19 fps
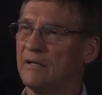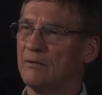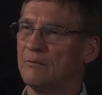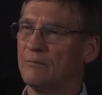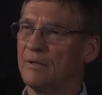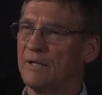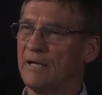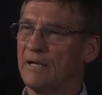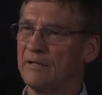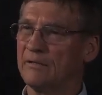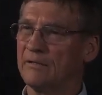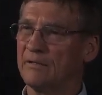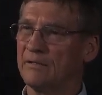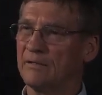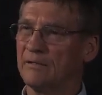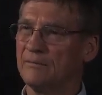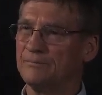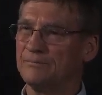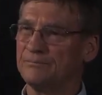And we had
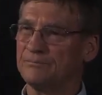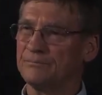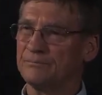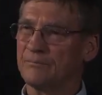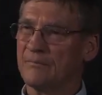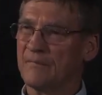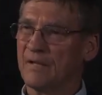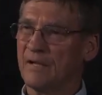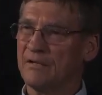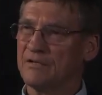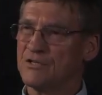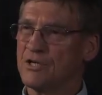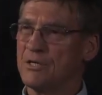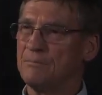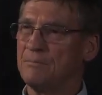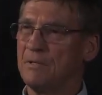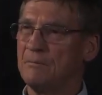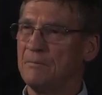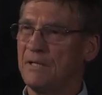uh,
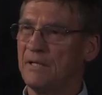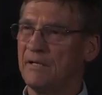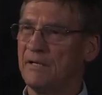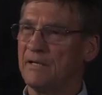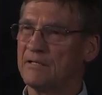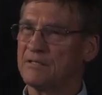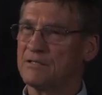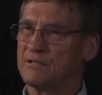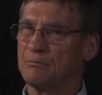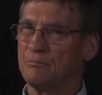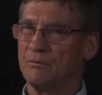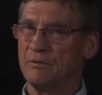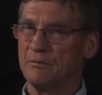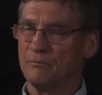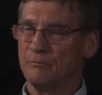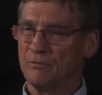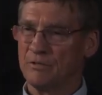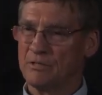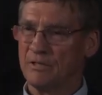G P medians,
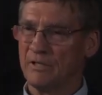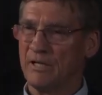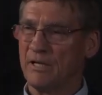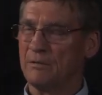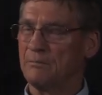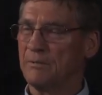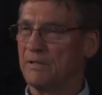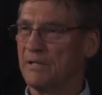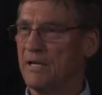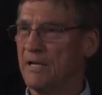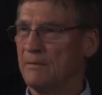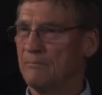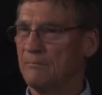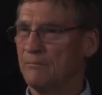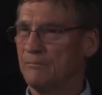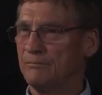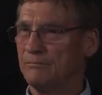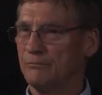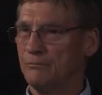which later
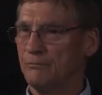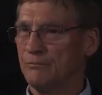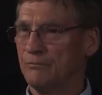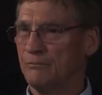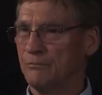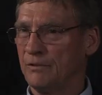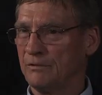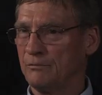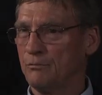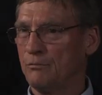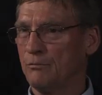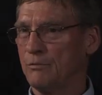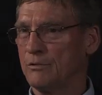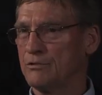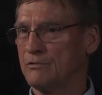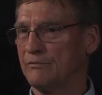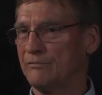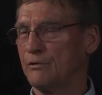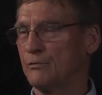became what
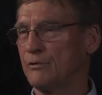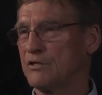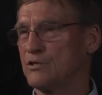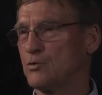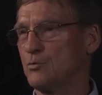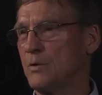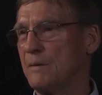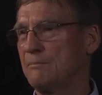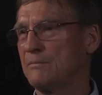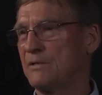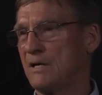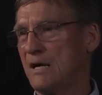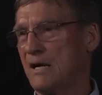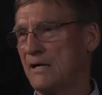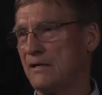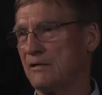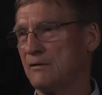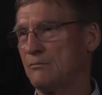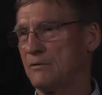was referred to as a
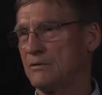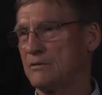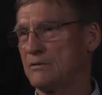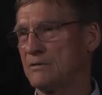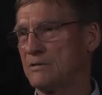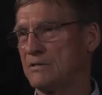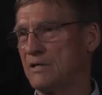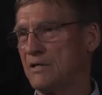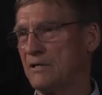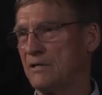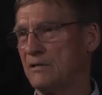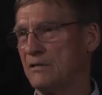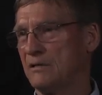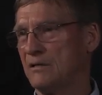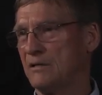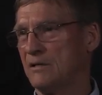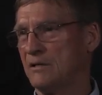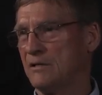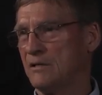webtock, which was a,
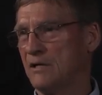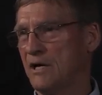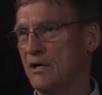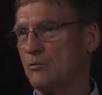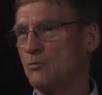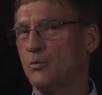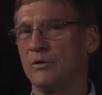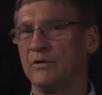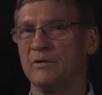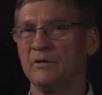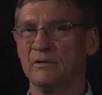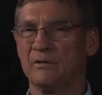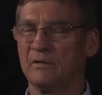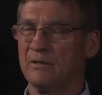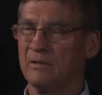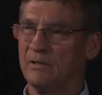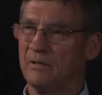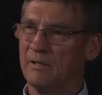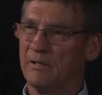a wooden
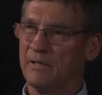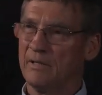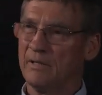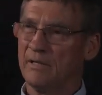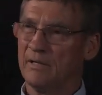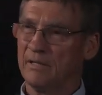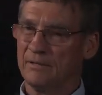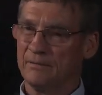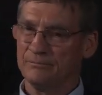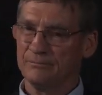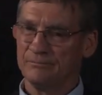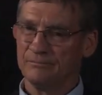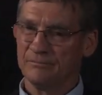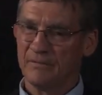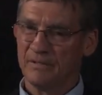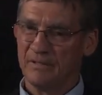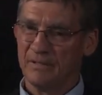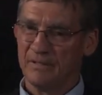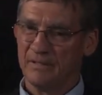um,
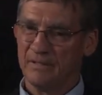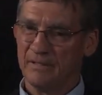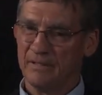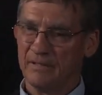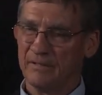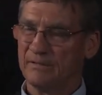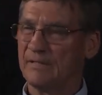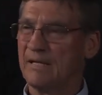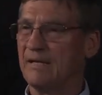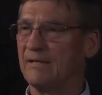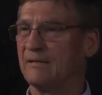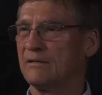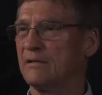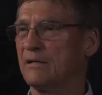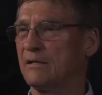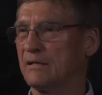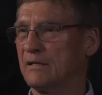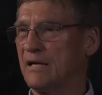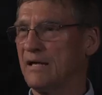
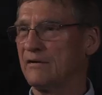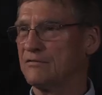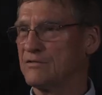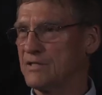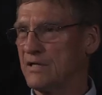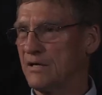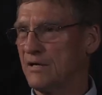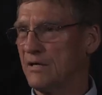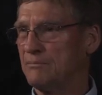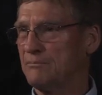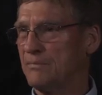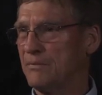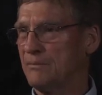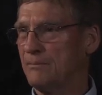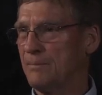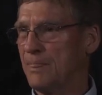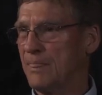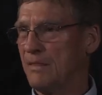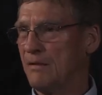tent kind of setup,
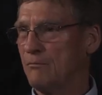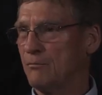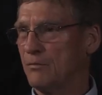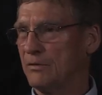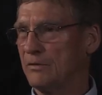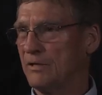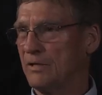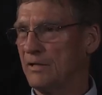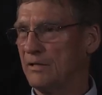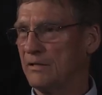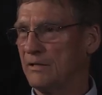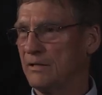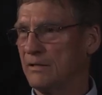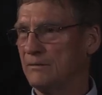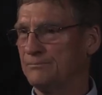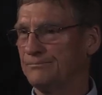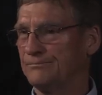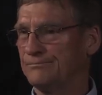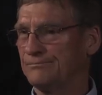with
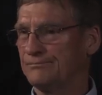a, um,